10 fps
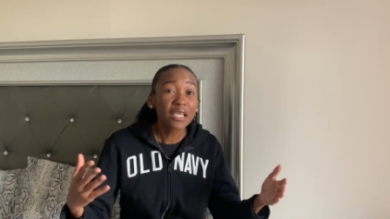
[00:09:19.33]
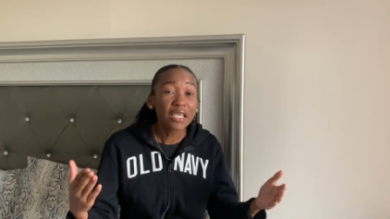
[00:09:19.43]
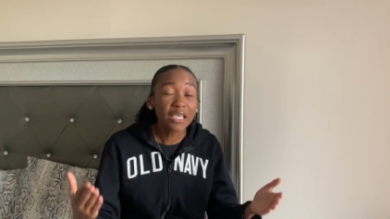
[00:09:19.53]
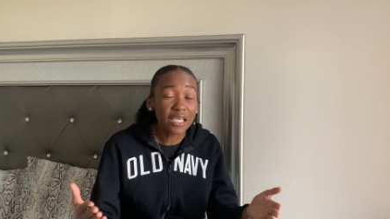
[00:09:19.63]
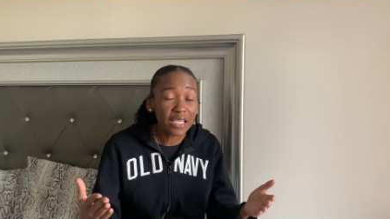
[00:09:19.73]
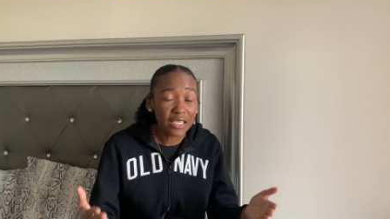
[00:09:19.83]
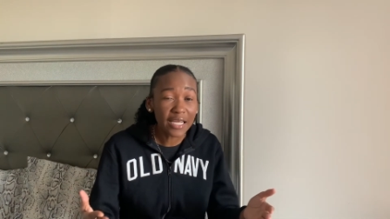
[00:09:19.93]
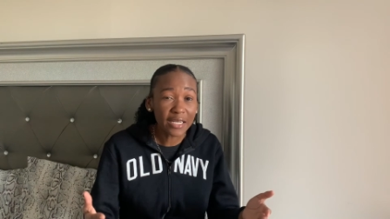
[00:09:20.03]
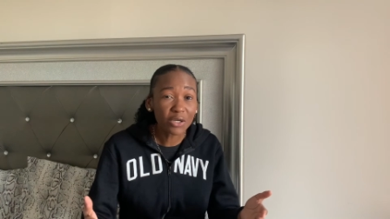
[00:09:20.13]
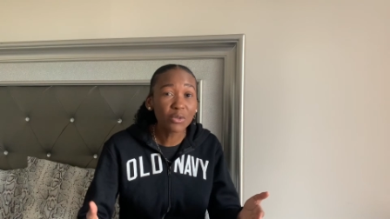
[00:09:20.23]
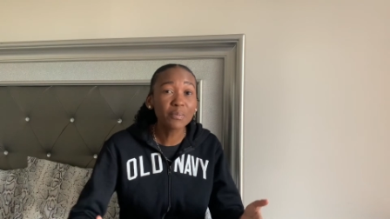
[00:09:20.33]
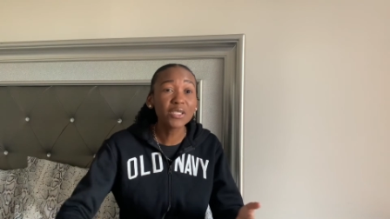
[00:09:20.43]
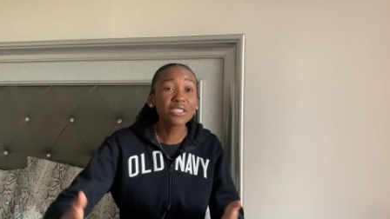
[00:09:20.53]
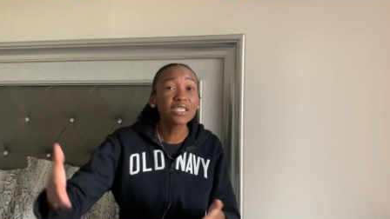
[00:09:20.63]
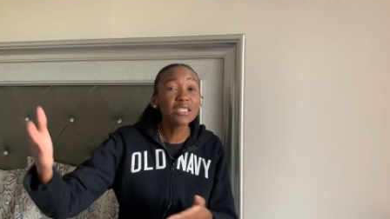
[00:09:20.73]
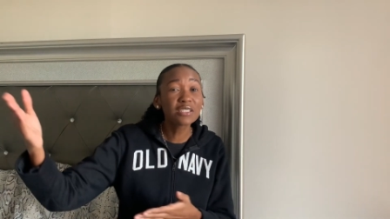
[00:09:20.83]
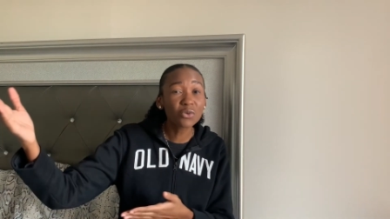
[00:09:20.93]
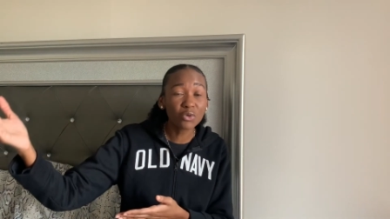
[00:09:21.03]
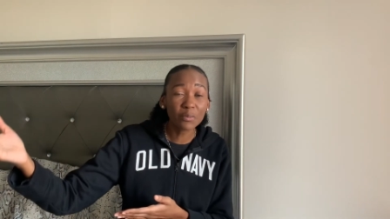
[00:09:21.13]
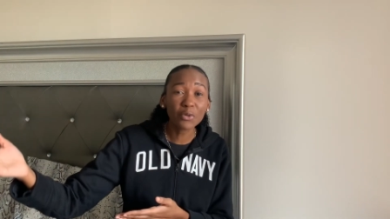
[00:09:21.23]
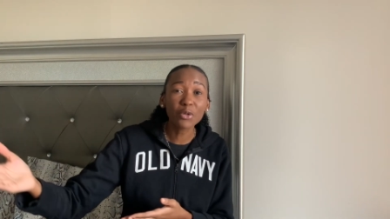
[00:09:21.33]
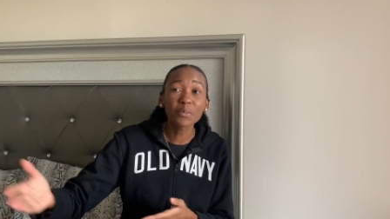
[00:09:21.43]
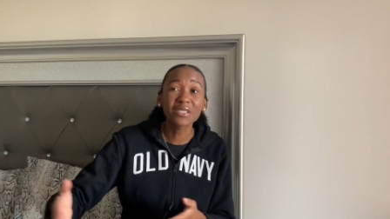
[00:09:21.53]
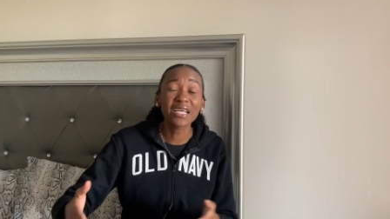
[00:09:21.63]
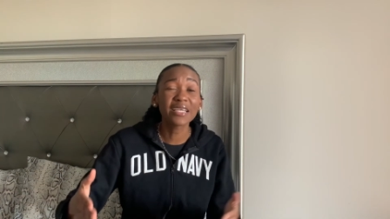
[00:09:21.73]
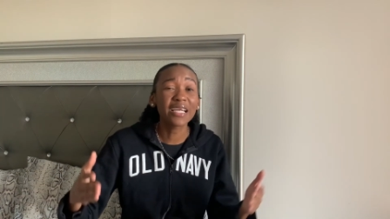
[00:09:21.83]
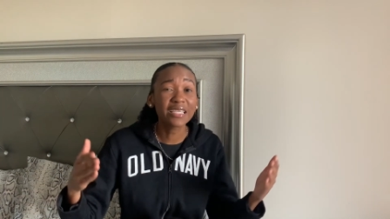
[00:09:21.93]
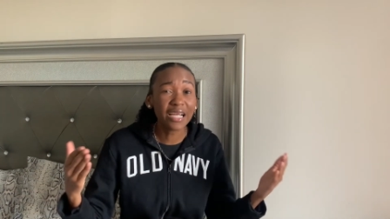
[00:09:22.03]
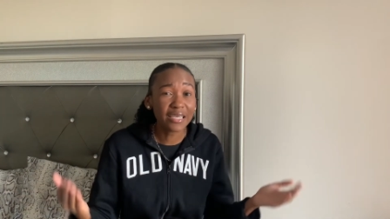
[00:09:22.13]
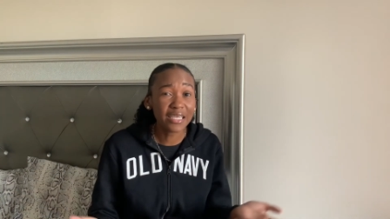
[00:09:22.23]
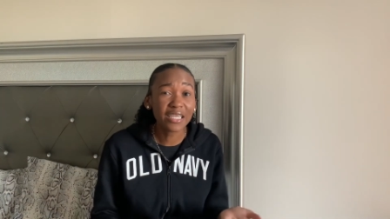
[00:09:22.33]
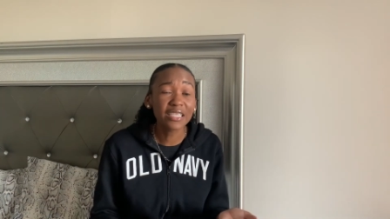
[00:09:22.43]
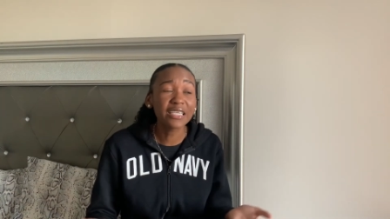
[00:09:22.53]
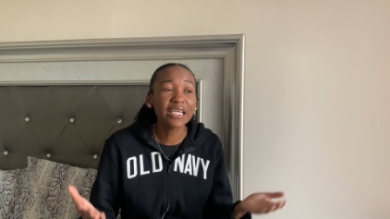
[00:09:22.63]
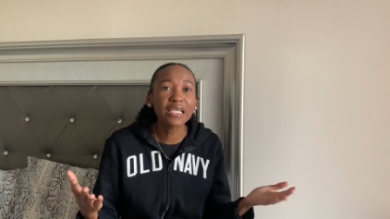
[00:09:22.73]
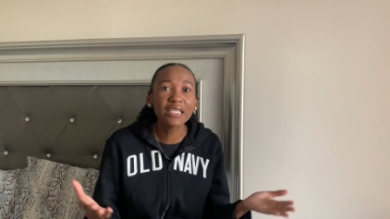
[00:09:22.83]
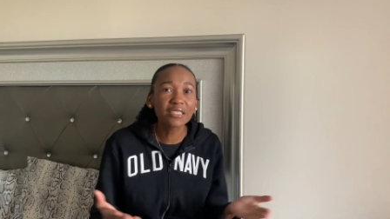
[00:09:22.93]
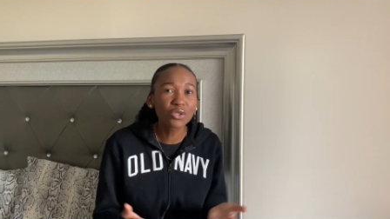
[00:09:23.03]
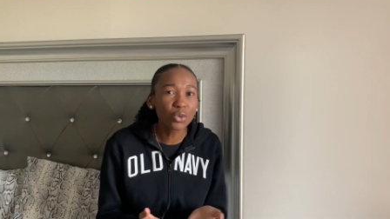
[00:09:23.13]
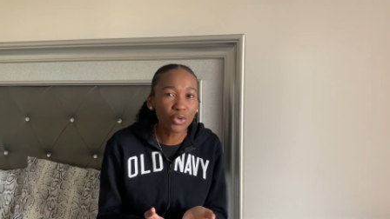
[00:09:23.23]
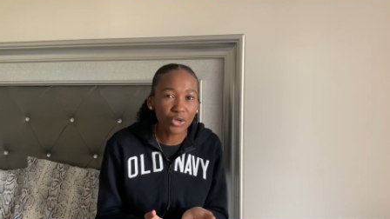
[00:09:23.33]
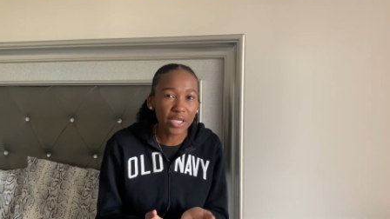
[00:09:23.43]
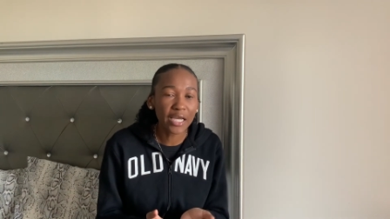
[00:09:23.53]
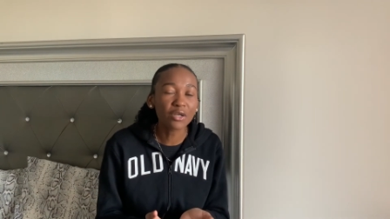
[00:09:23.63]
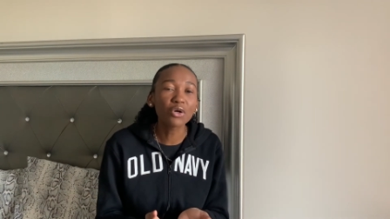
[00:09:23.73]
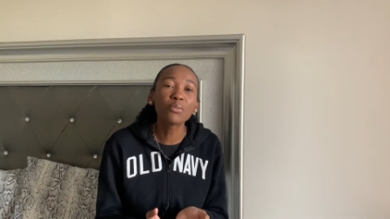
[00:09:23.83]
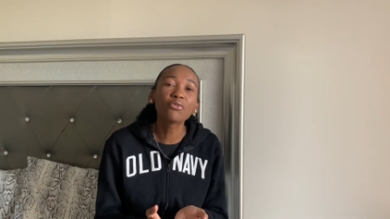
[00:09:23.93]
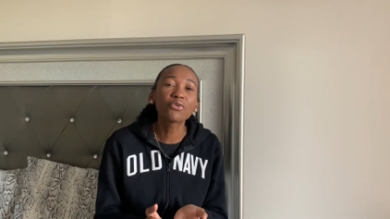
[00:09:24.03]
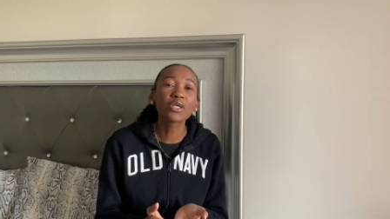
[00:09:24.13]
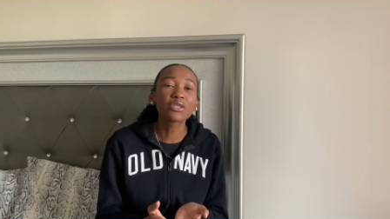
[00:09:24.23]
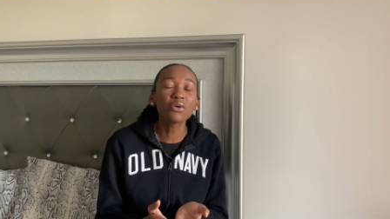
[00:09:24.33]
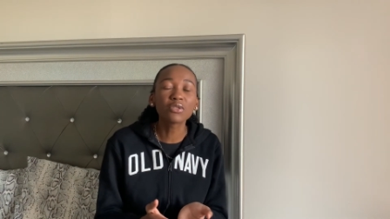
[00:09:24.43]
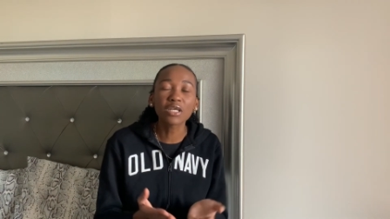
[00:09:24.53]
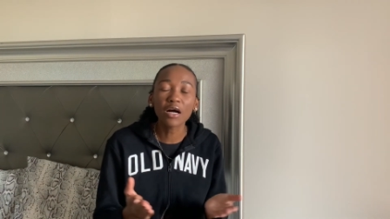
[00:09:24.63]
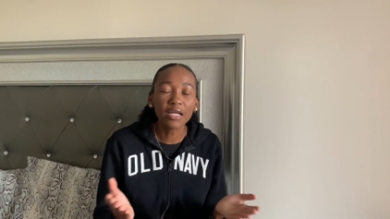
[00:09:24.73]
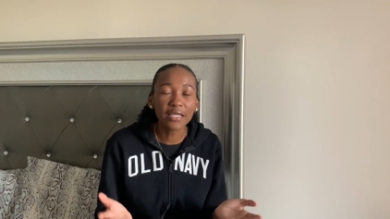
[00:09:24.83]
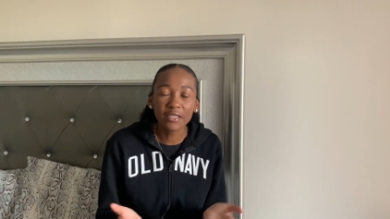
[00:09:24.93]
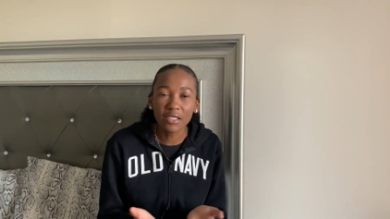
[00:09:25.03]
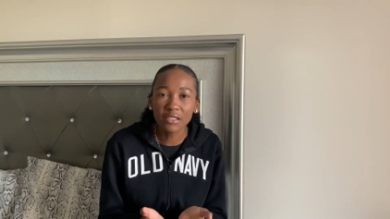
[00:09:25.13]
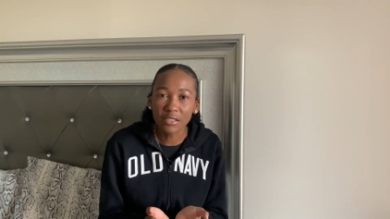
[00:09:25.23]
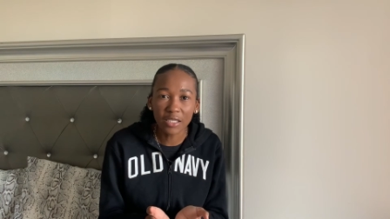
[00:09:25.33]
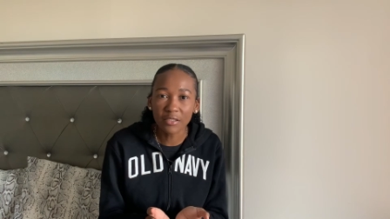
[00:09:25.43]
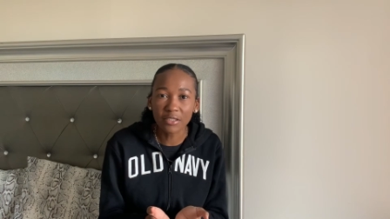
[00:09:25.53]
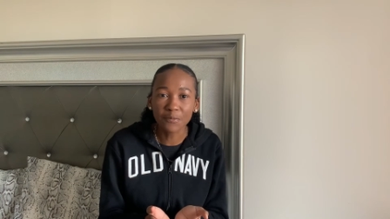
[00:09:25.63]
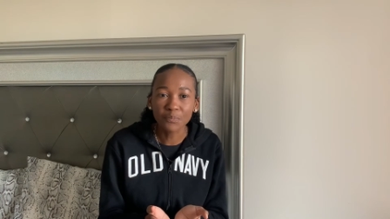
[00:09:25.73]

he can accomplish his own purpose and that at the end of the day his glory can come forth out of all of these things.